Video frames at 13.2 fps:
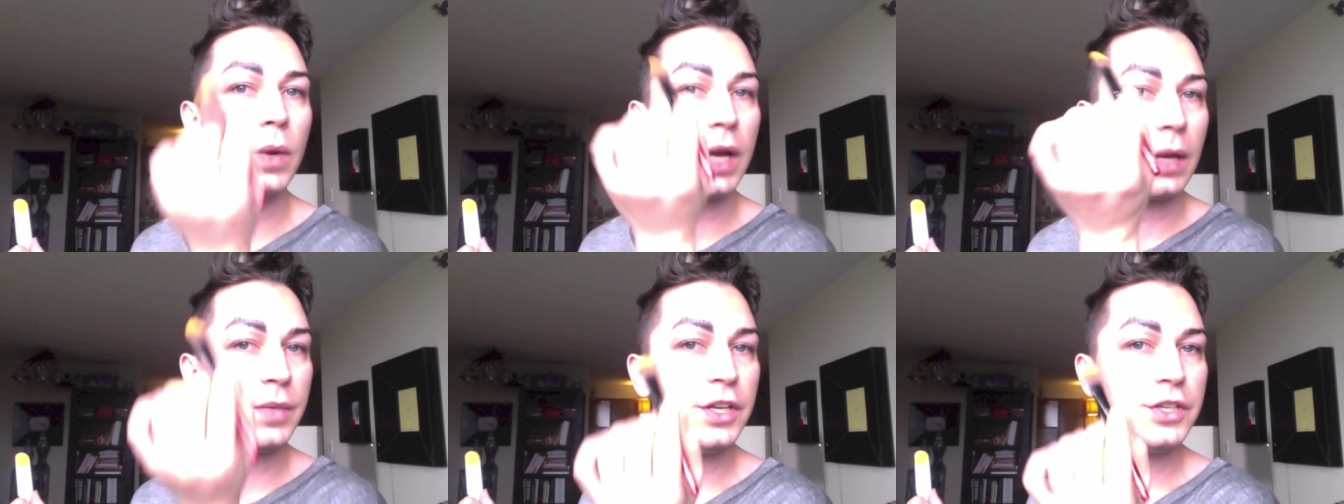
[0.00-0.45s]
What
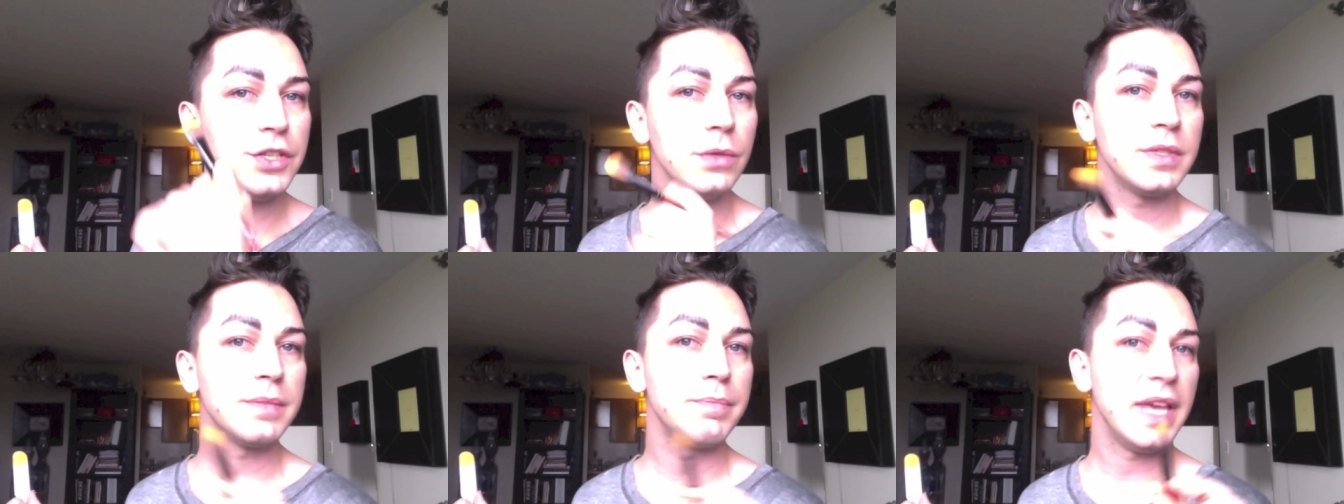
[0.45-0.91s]
I'm going to
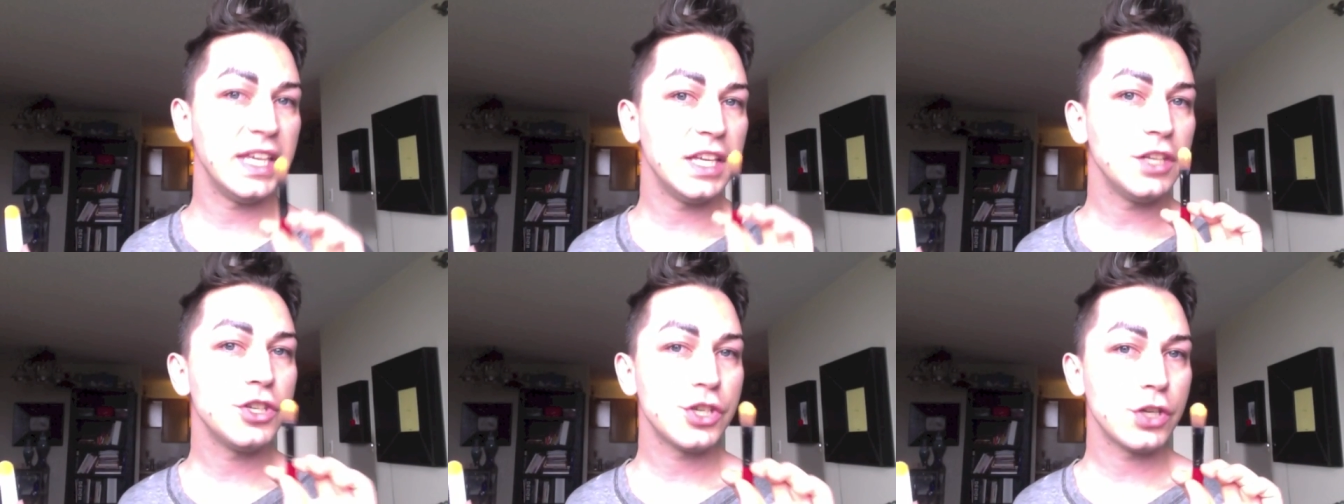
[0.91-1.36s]
do is
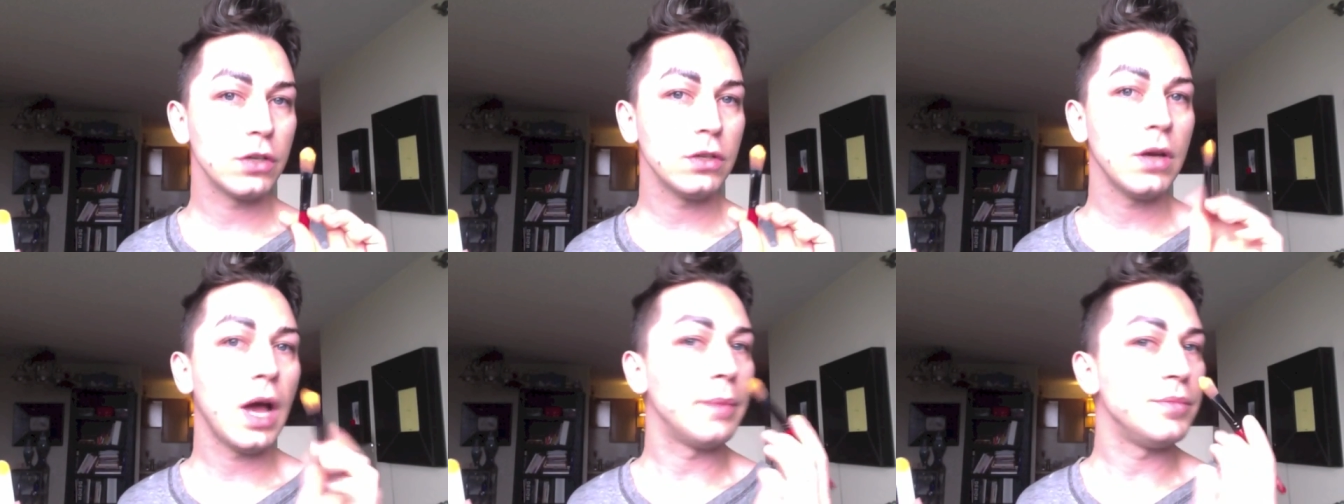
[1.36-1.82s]
making
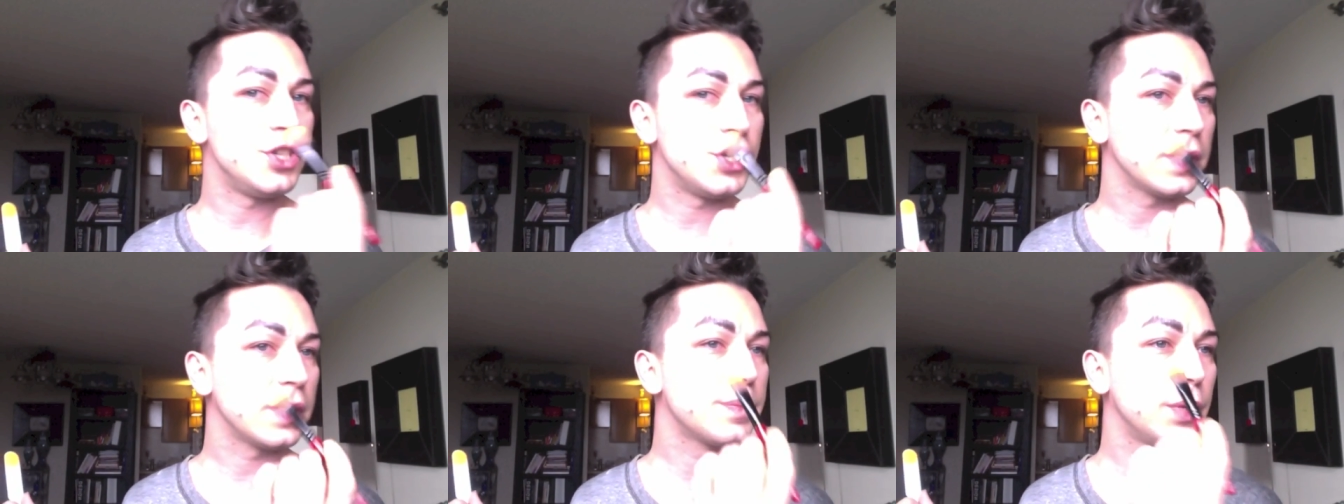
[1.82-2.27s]
sure I'm
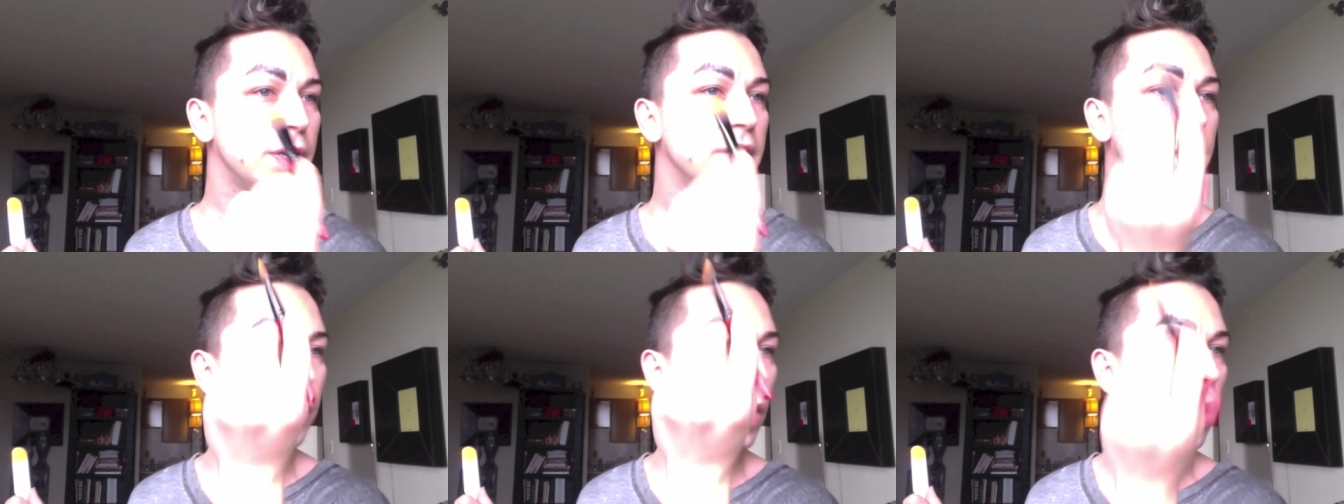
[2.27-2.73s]
just putting
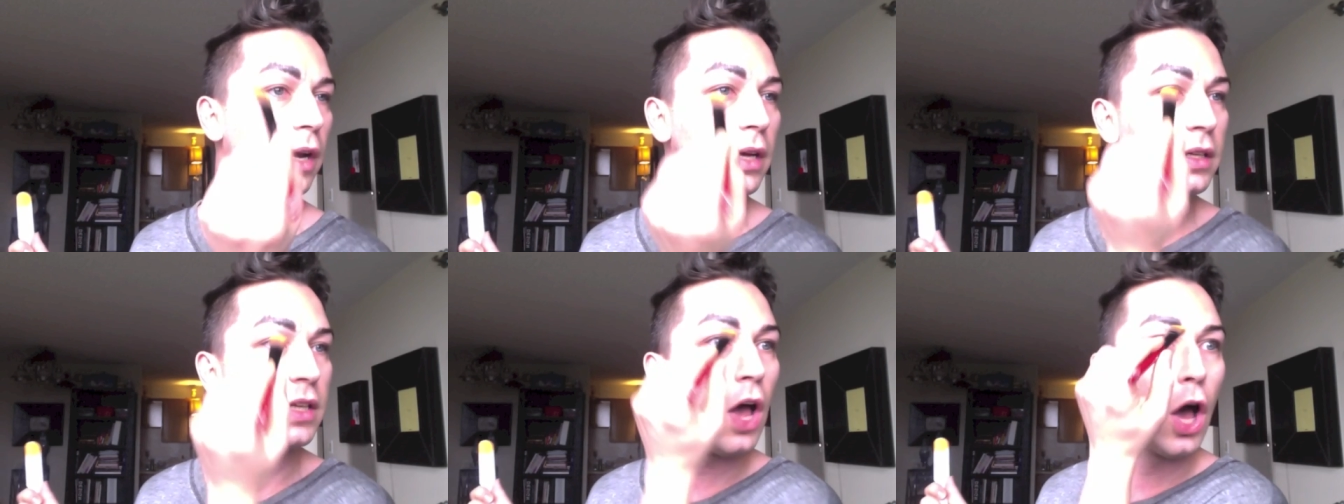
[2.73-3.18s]
the
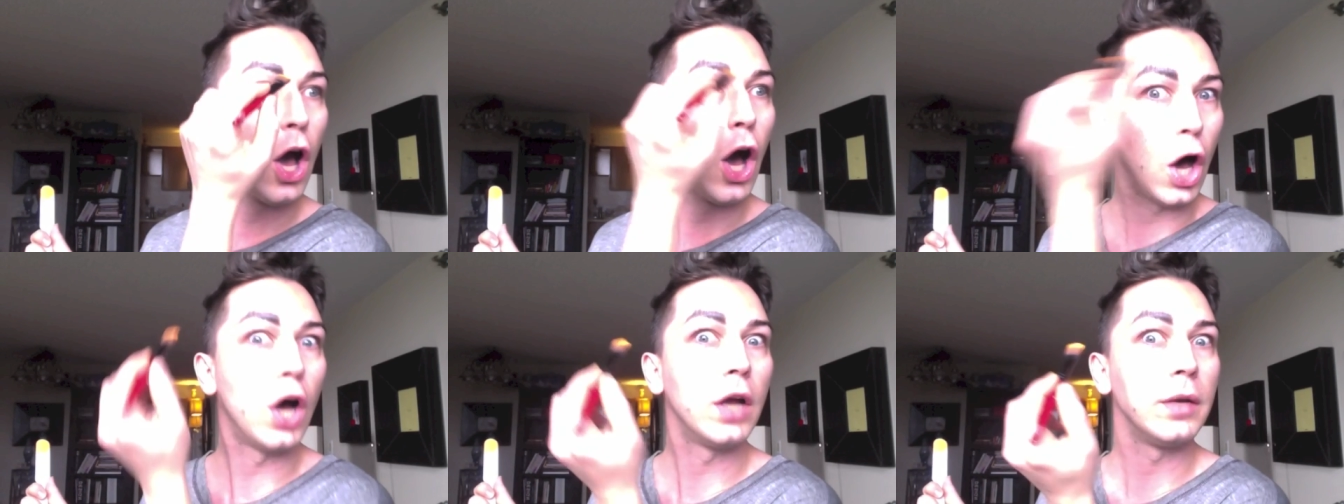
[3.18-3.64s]
product
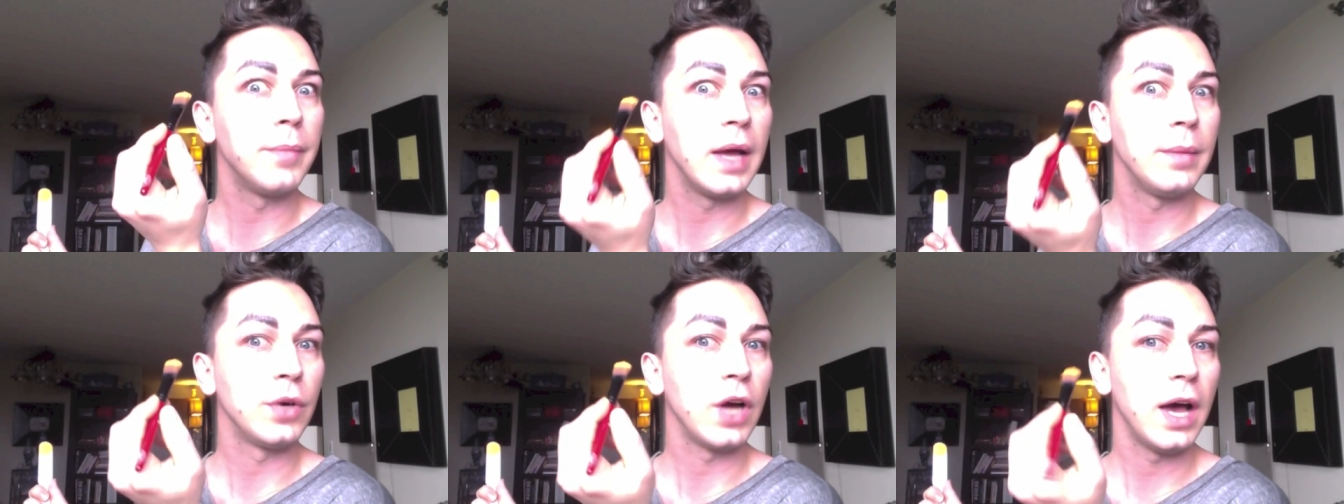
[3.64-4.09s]
on my
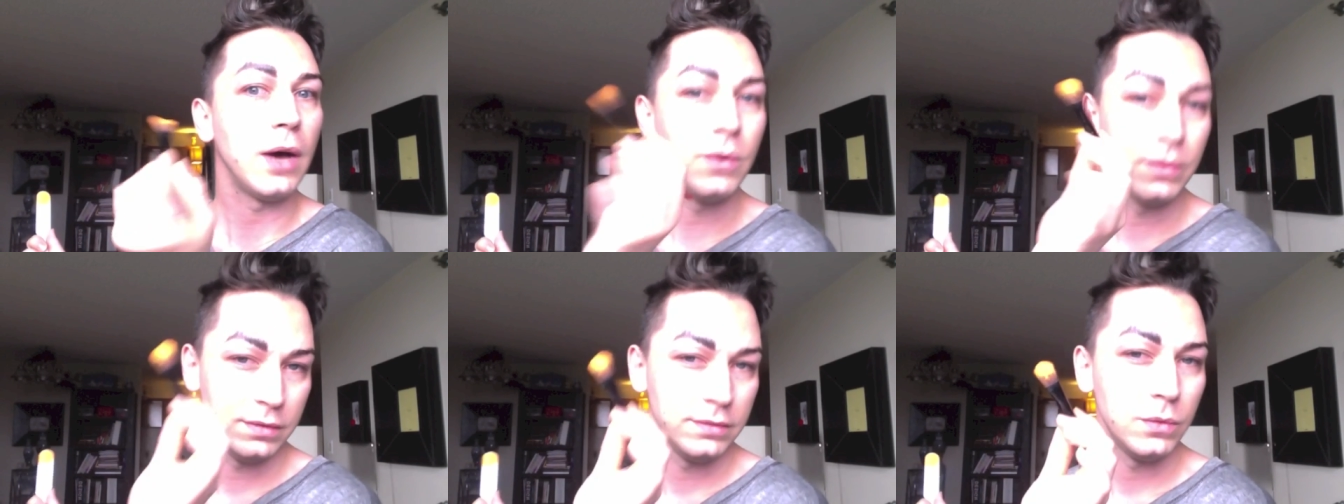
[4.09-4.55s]
brow.
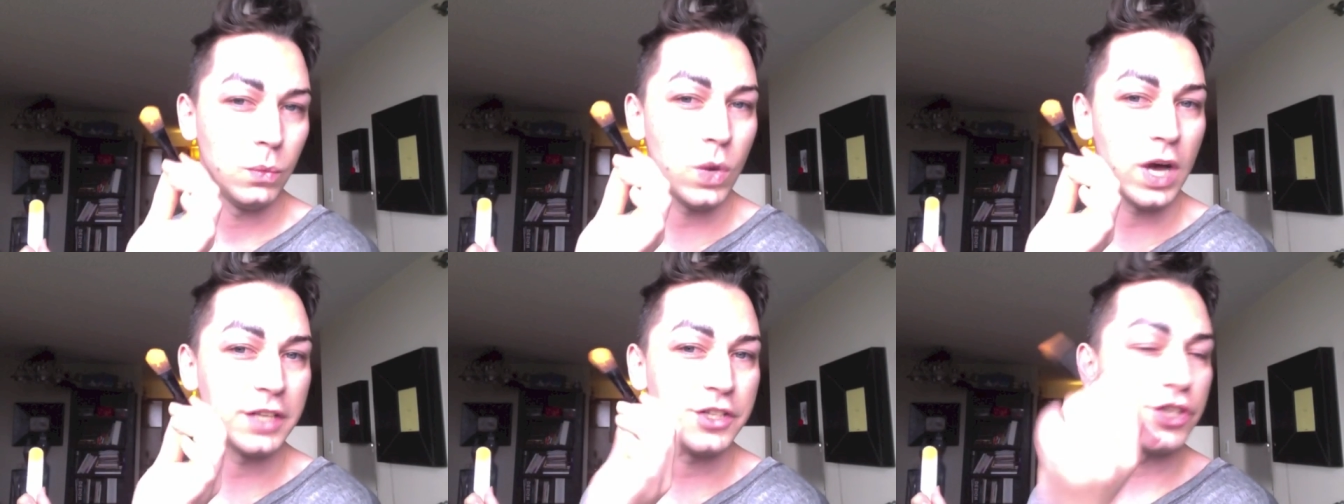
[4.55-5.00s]

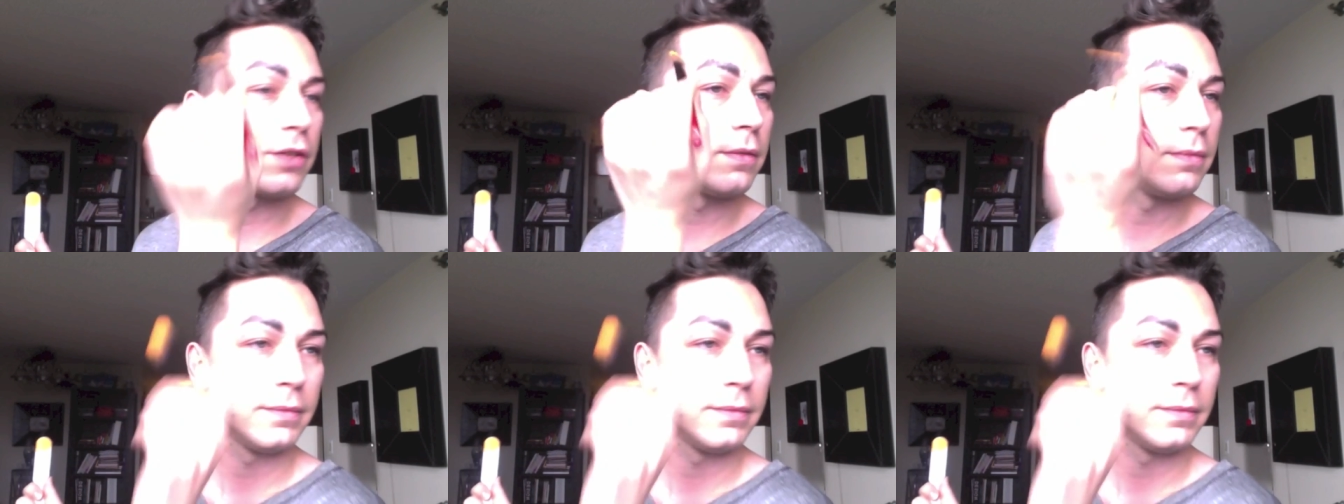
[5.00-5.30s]
Watch.